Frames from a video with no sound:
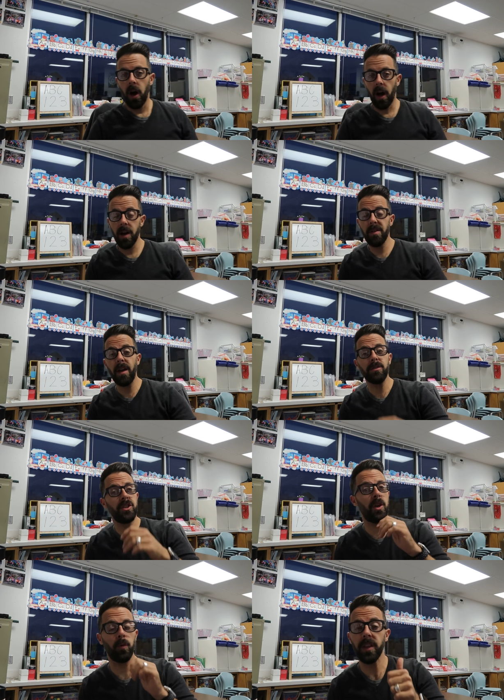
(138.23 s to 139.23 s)
All right, well that was
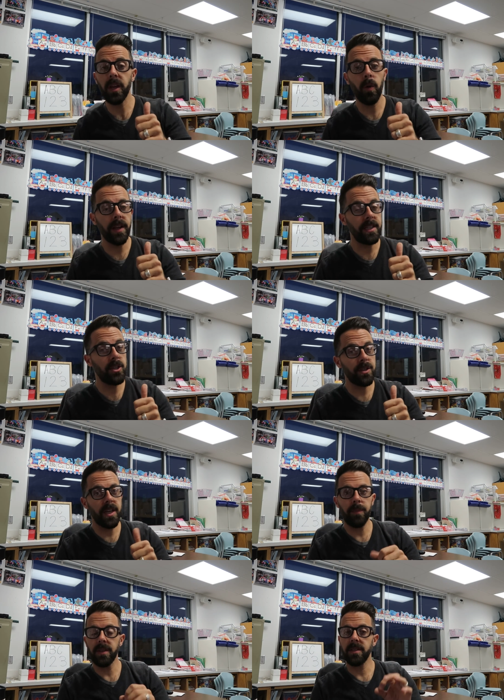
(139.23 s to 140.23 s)
just a really quick teacher
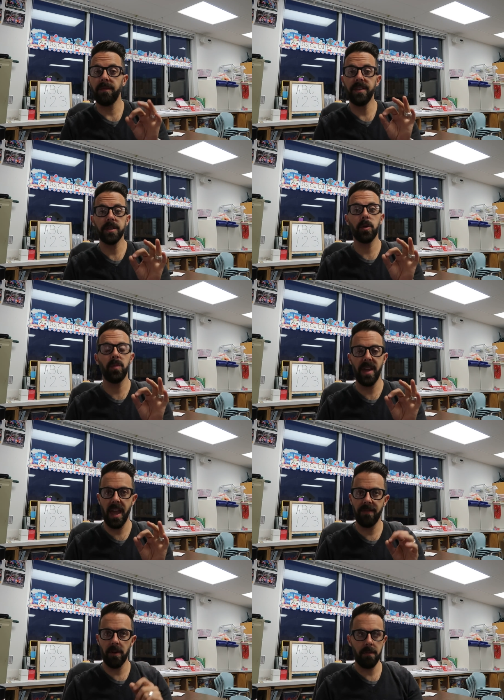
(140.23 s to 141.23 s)
tip on some physical
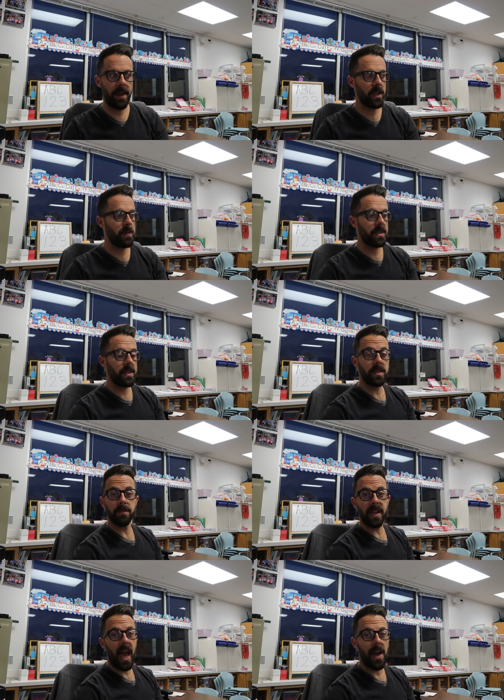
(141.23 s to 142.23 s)
behavior management
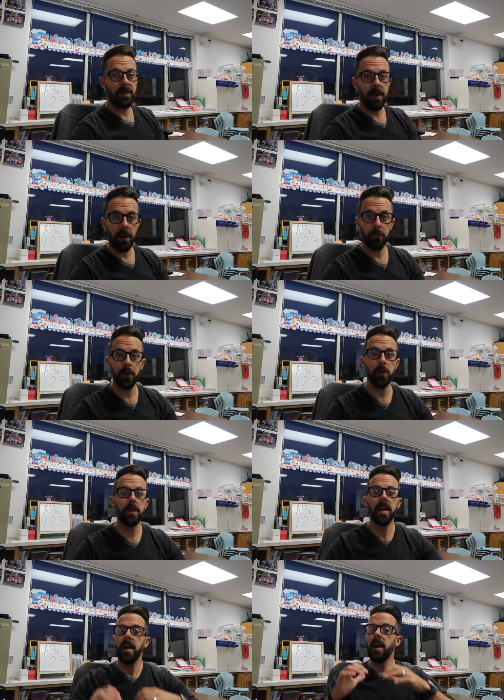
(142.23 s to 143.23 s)
systems I have in my
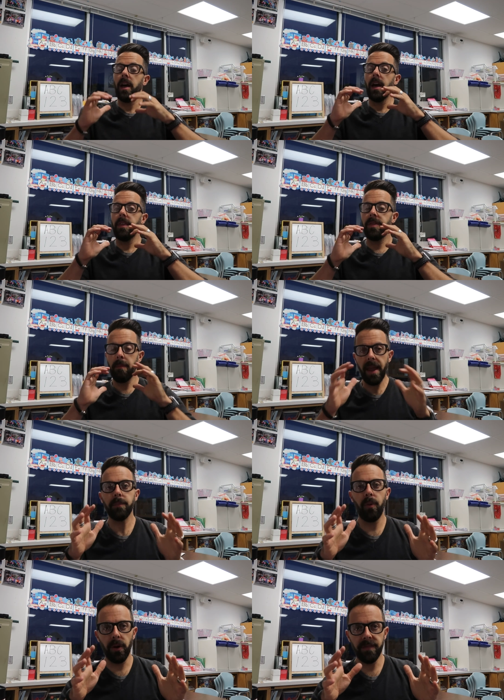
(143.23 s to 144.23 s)
room. The
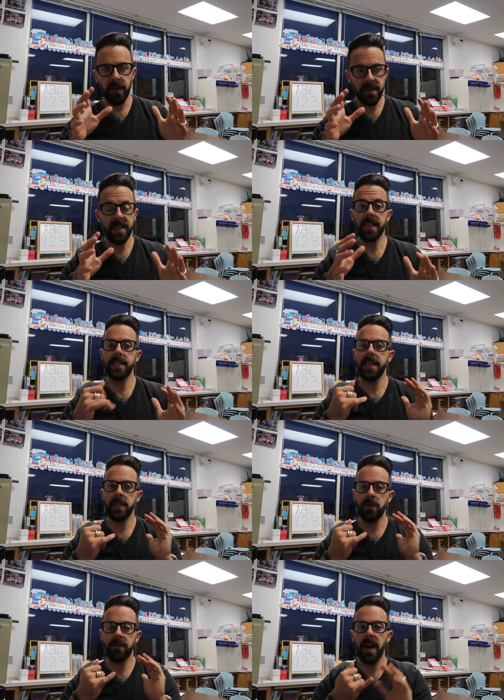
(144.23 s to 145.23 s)
main point of those things
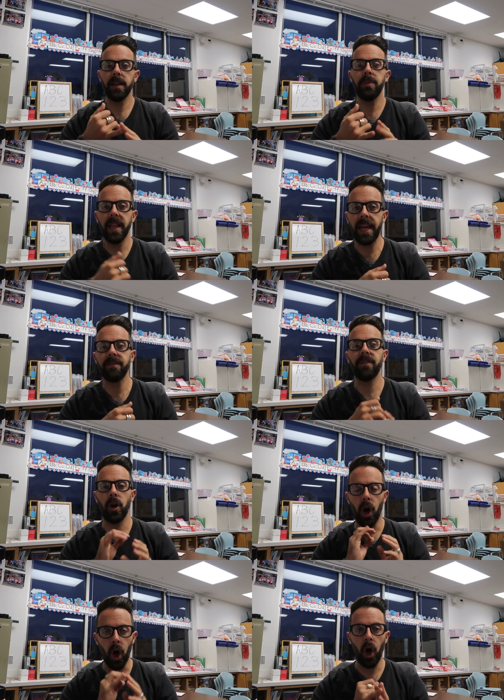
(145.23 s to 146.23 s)
is you've got to plan
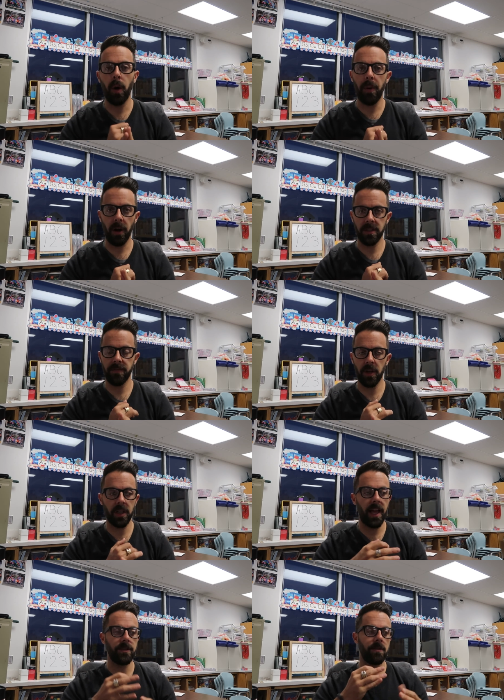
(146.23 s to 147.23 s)
for all parts of your
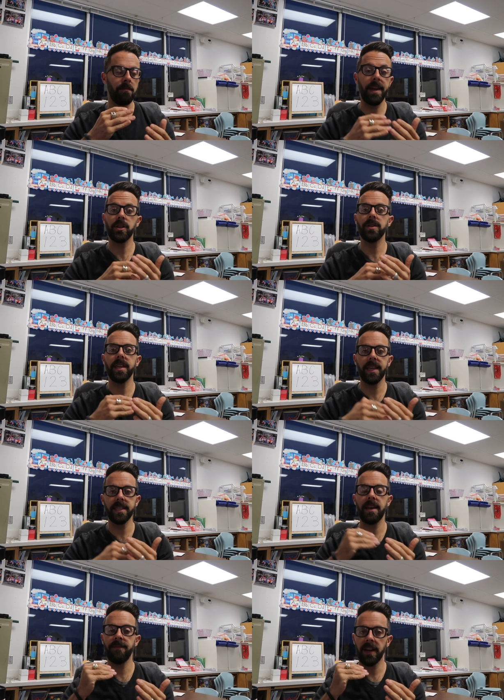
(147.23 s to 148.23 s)
classroom. Make sure the
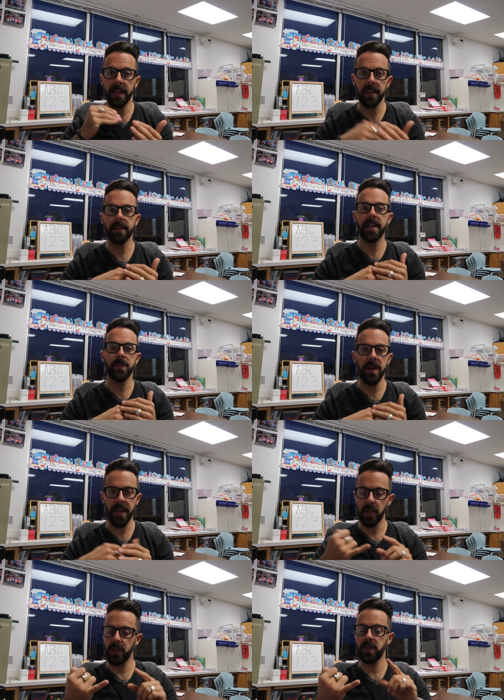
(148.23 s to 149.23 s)
kids have very clear
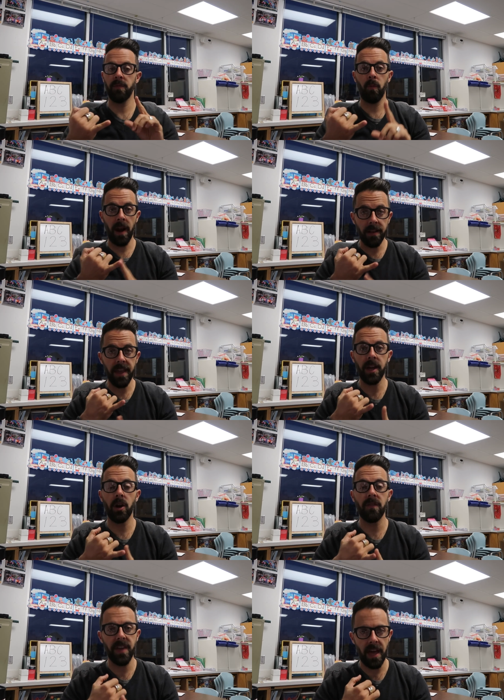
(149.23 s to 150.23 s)
expectations of where they
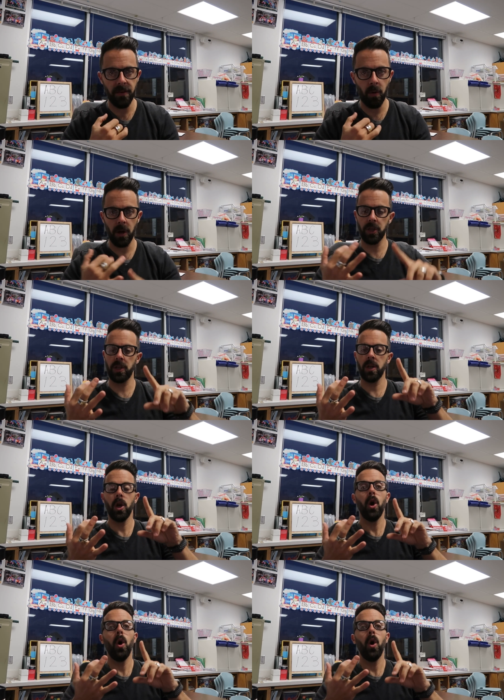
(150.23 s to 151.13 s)
go if they have a question,